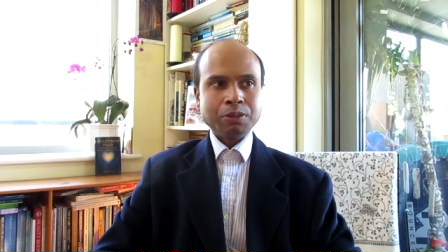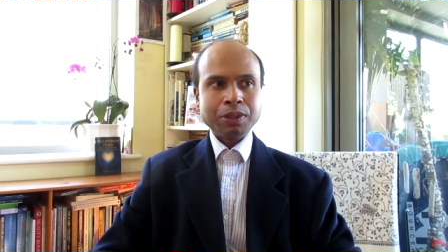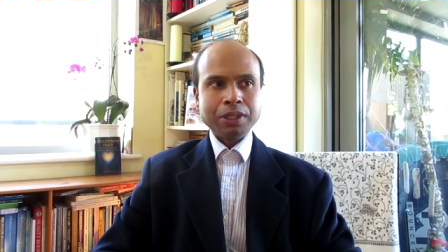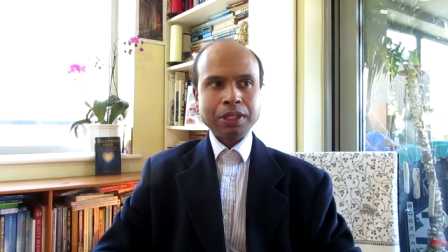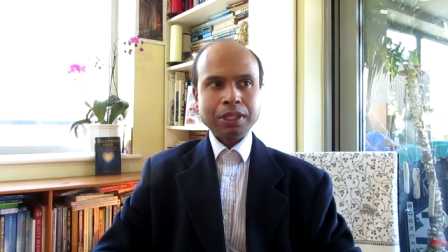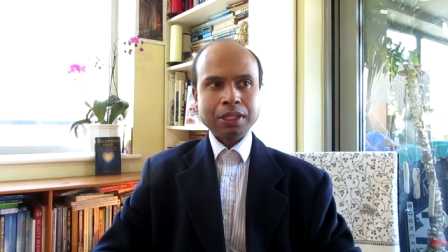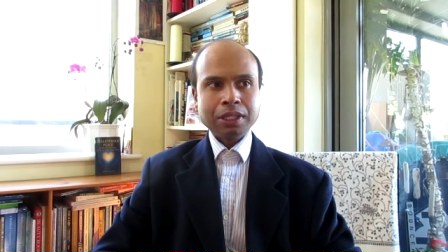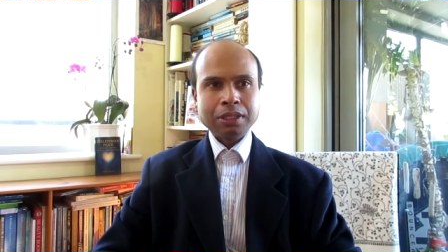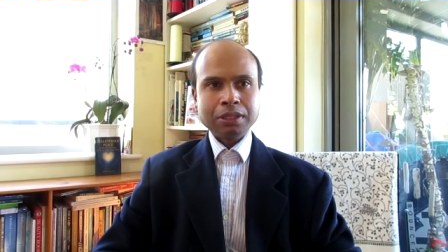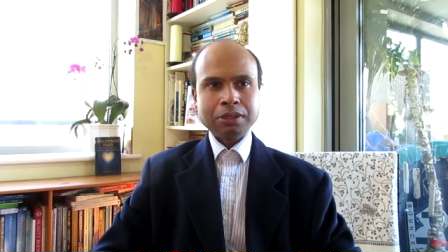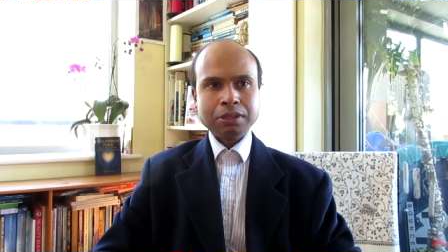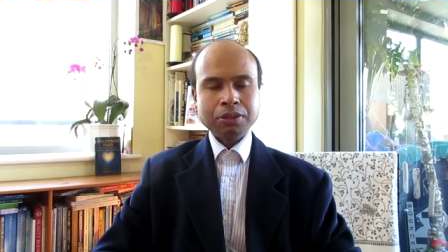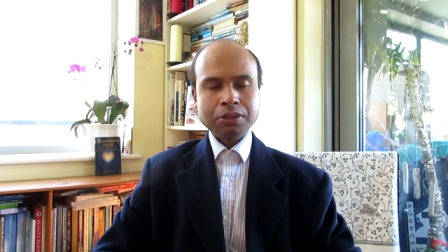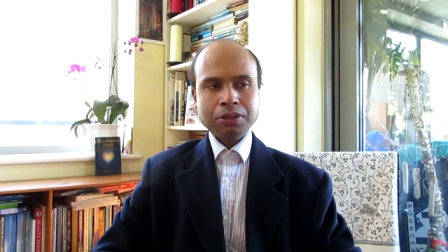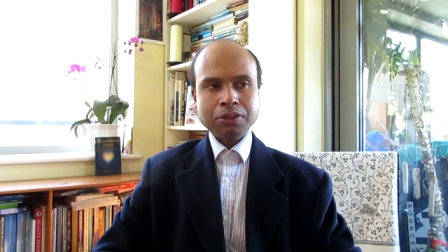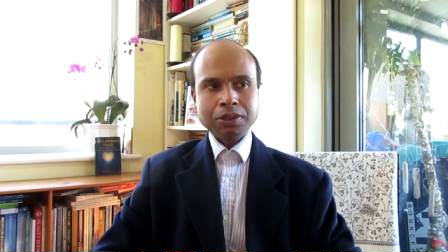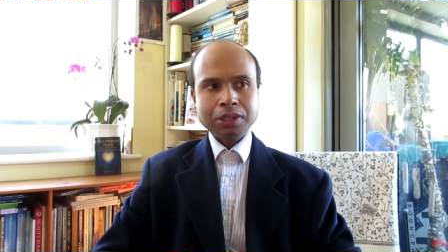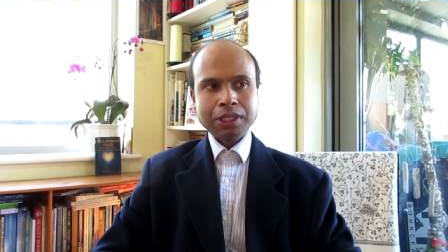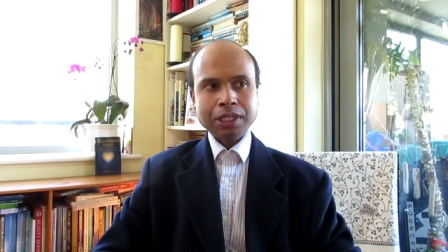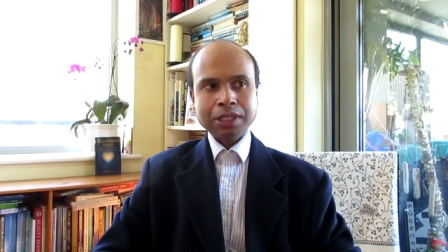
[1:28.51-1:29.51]
Within two or
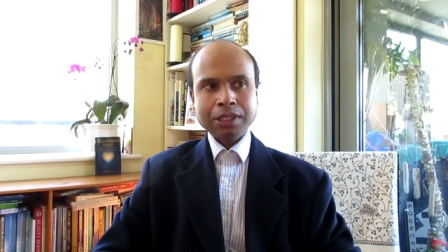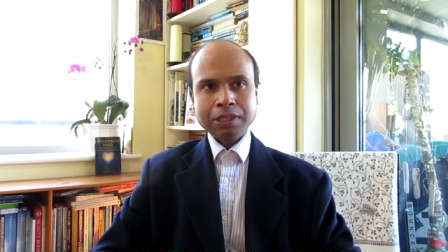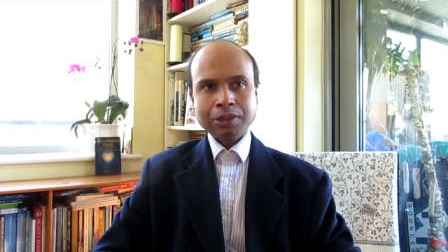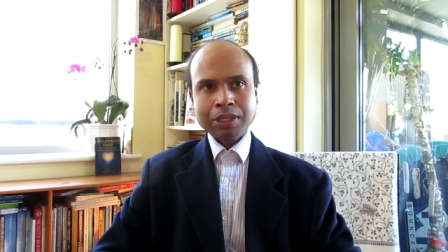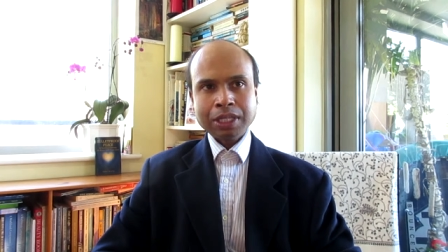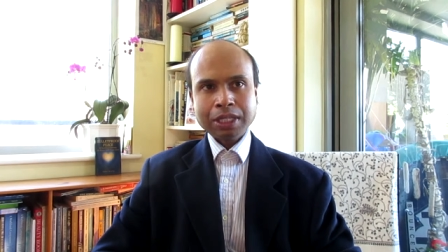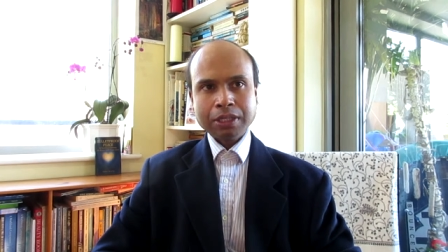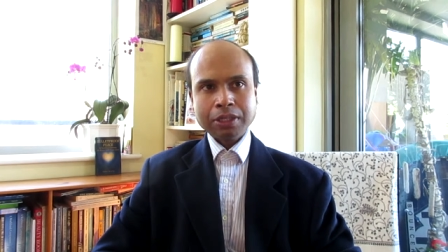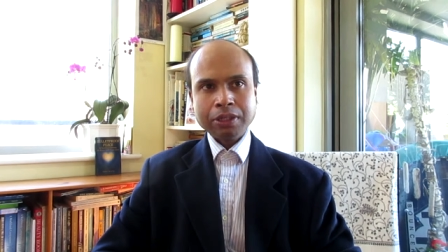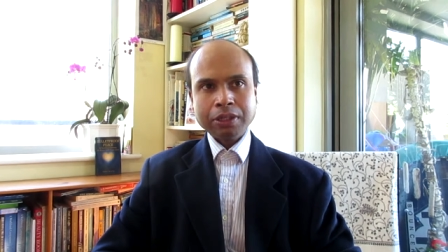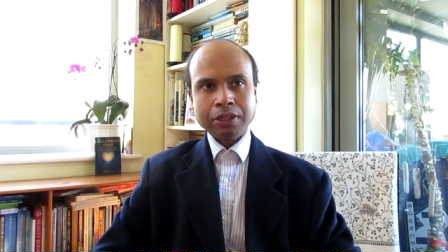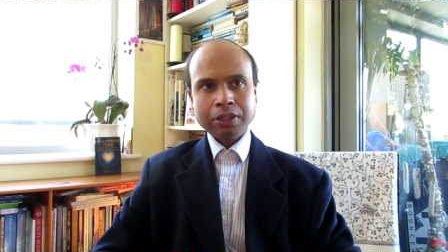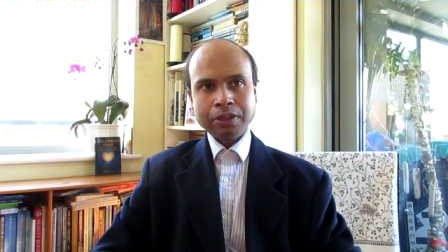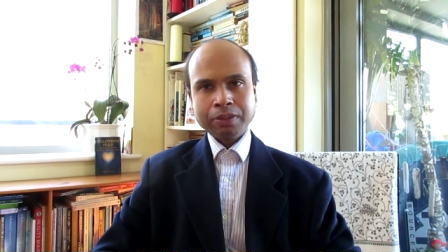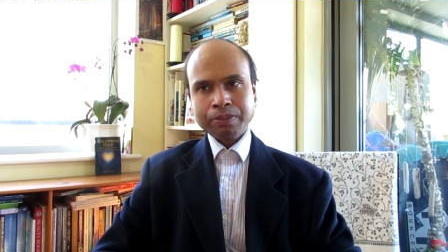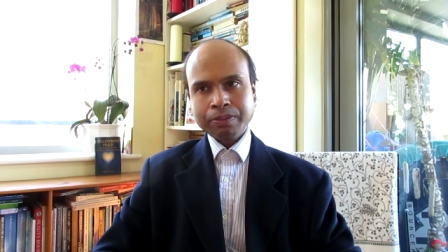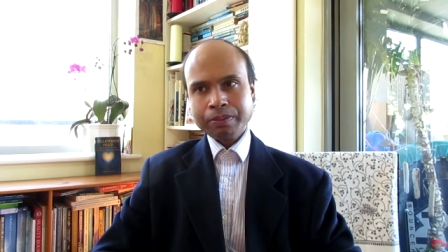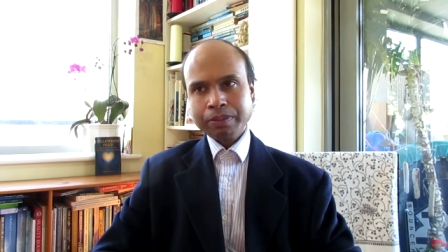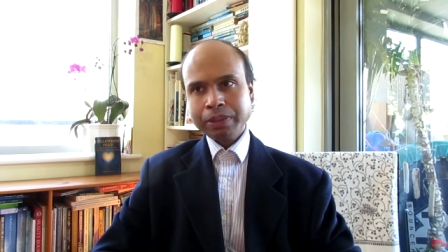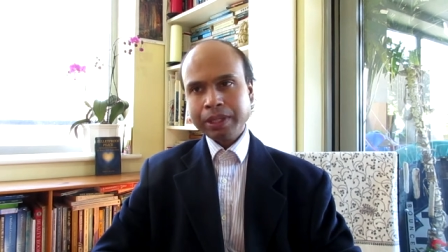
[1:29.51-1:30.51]
three days, it had gone,